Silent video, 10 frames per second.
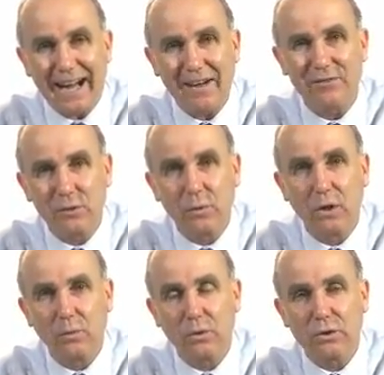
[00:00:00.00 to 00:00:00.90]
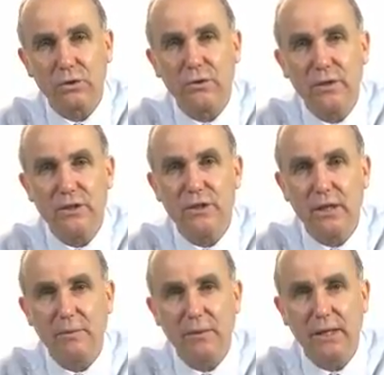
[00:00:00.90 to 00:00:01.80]
after World War II did
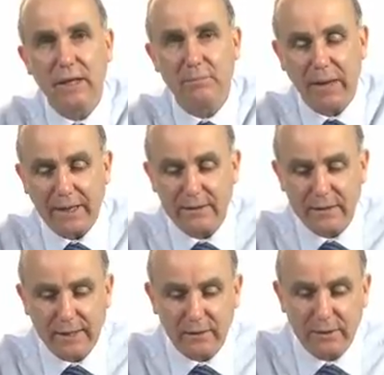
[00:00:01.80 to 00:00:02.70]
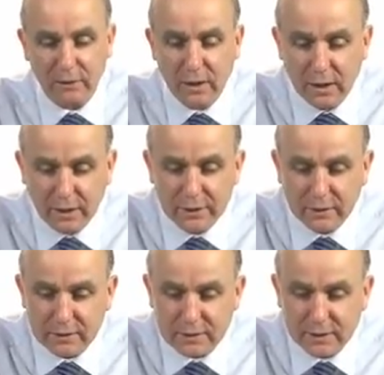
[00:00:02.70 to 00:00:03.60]
GDP get back to that level. And
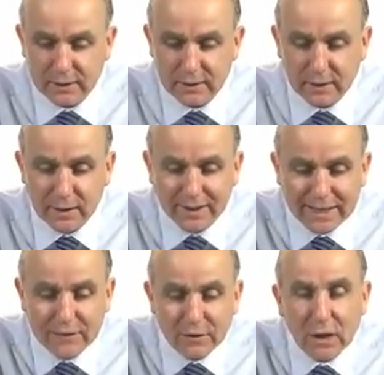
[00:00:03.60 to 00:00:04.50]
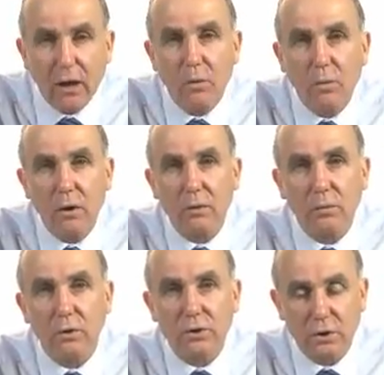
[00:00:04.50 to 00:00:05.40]
you can see that even though
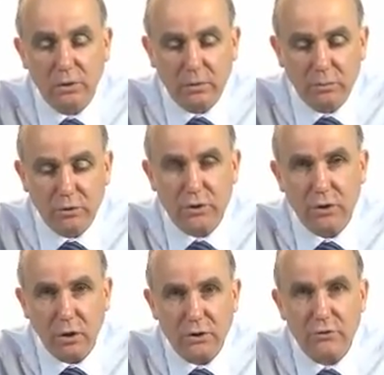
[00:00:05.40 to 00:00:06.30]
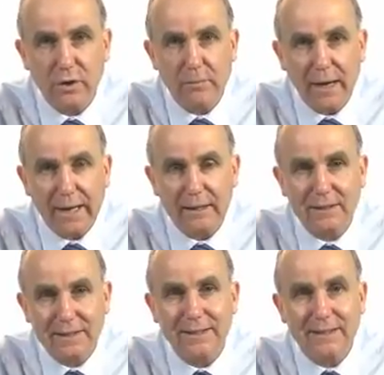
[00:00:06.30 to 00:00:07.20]
World War II had pushed Austria
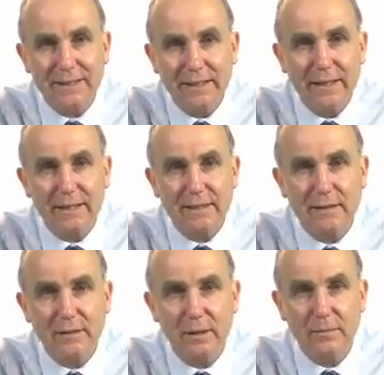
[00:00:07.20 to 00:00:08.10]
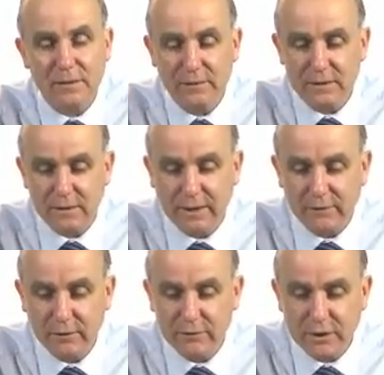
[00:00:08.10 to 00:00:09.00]
back 60 years in terms of its
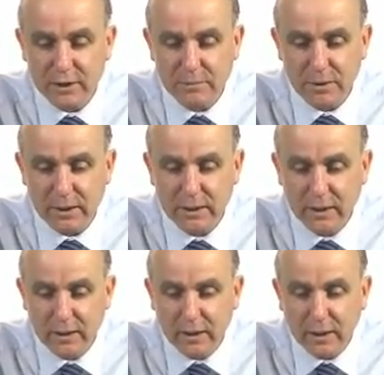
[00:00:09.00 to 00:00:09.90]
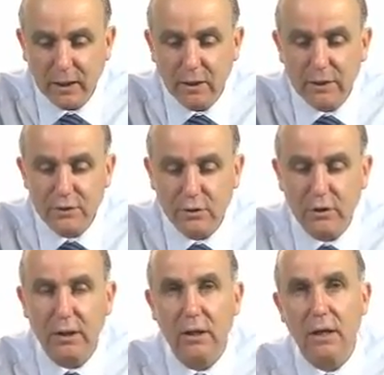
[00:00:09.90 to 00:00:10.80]
level of GDP, it only
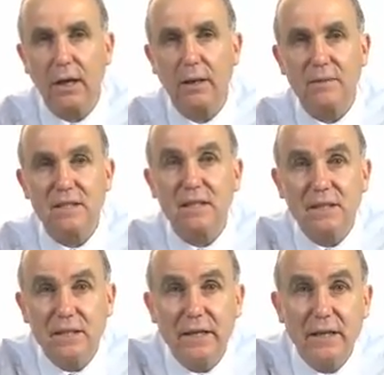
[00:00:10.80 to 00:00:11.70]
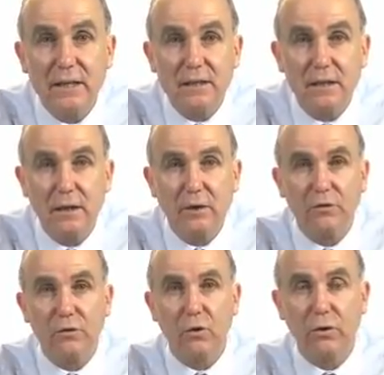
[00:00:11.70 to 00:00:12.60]
took 6 years
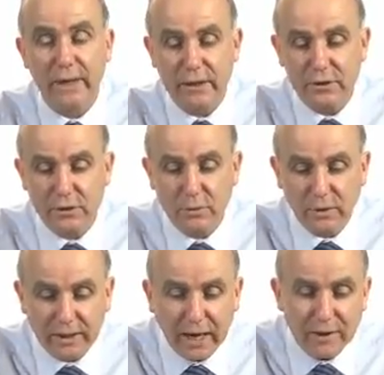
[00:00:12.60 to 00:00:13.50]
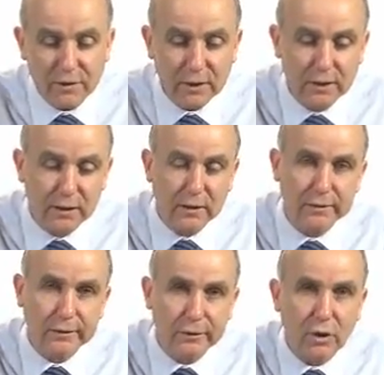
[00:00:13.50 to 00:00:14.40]
for it to recover
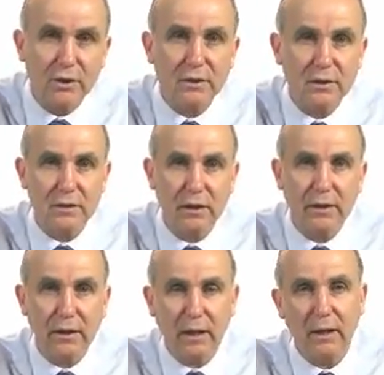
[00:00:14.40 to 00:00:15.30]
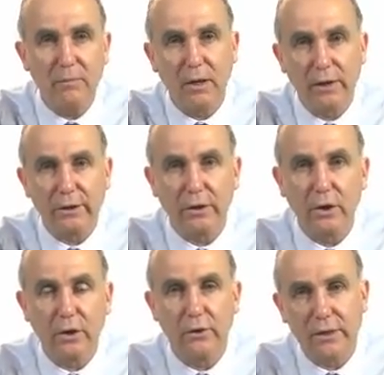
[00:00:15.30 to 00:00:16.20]
the losses that had
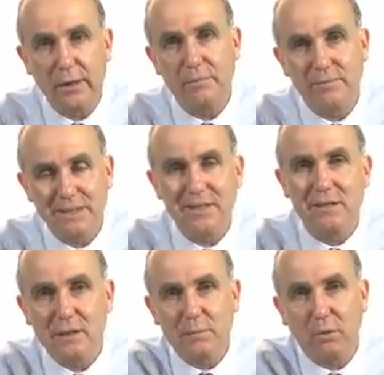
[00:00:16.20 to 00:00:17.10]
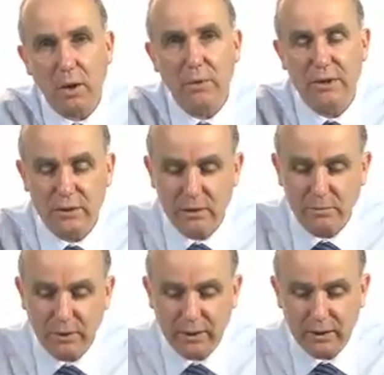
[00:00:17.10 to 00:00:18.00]
occurred, or the distance by which it
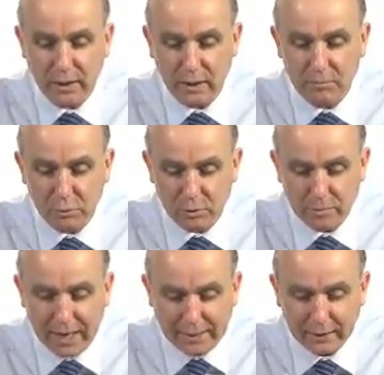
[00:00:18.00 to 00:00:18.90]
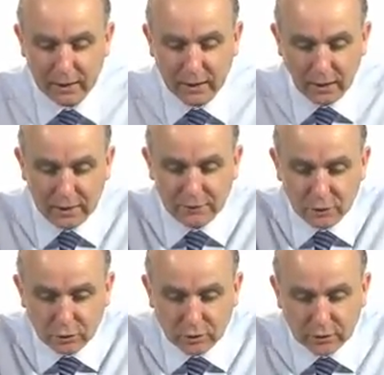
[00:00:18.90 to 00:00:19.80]
had been put back. And if
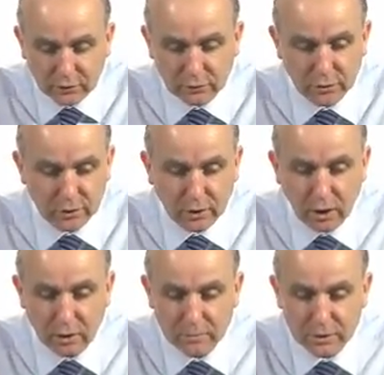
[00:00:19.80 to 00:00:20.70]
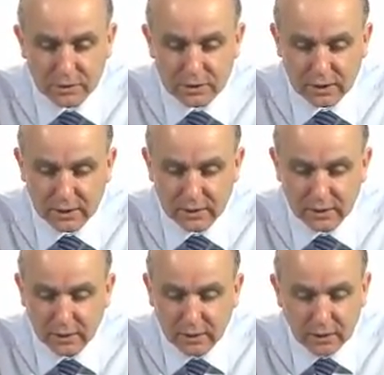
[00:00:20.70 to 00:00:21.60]
you look through the column, you'll see
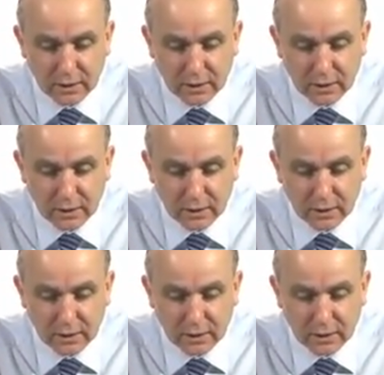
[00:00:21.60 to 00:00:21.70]
that